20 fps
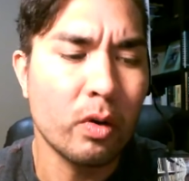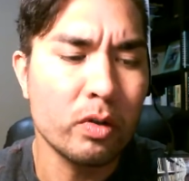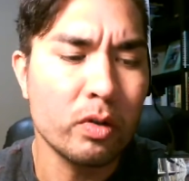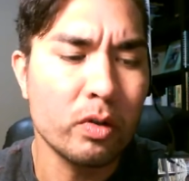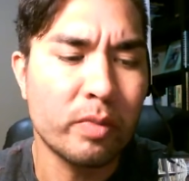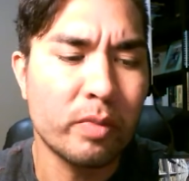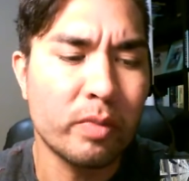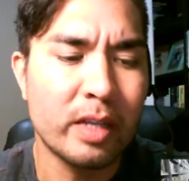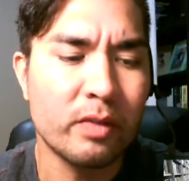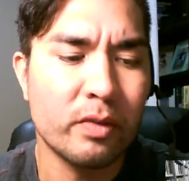
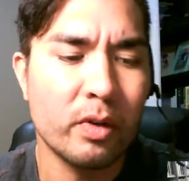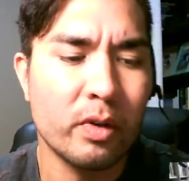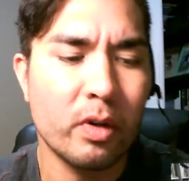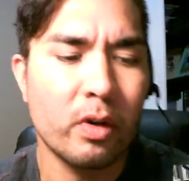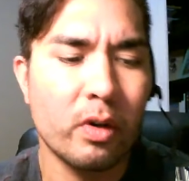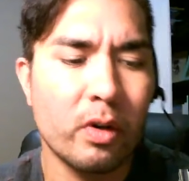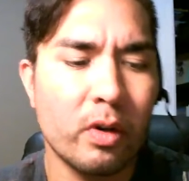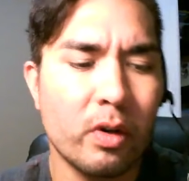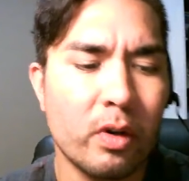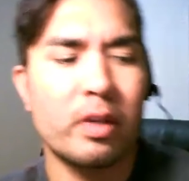and plans for the
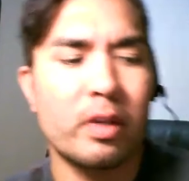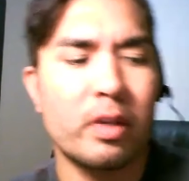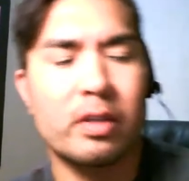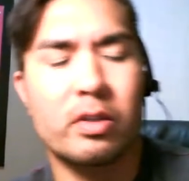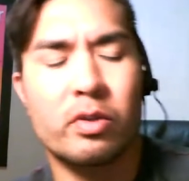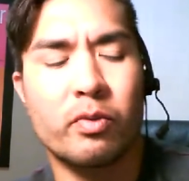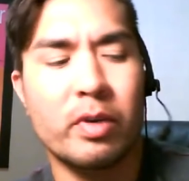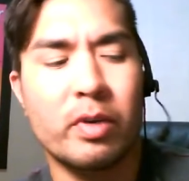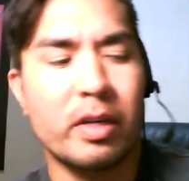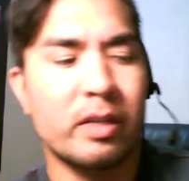over the
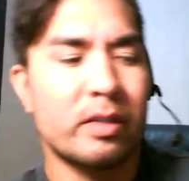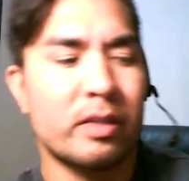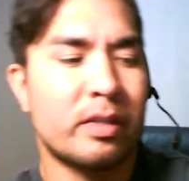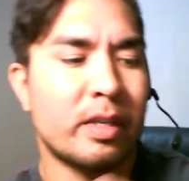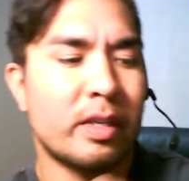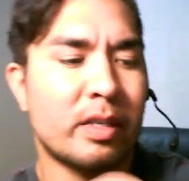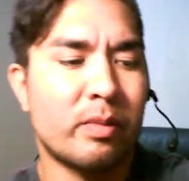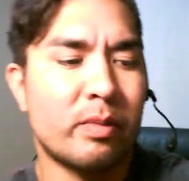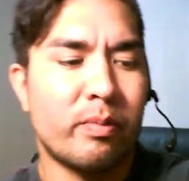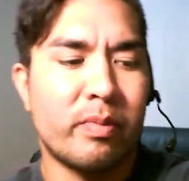next three to
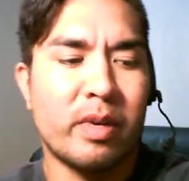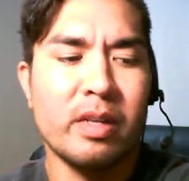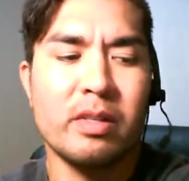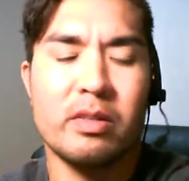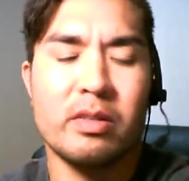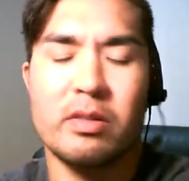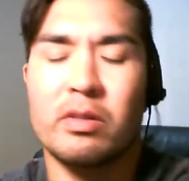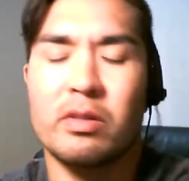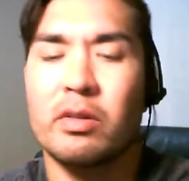six months to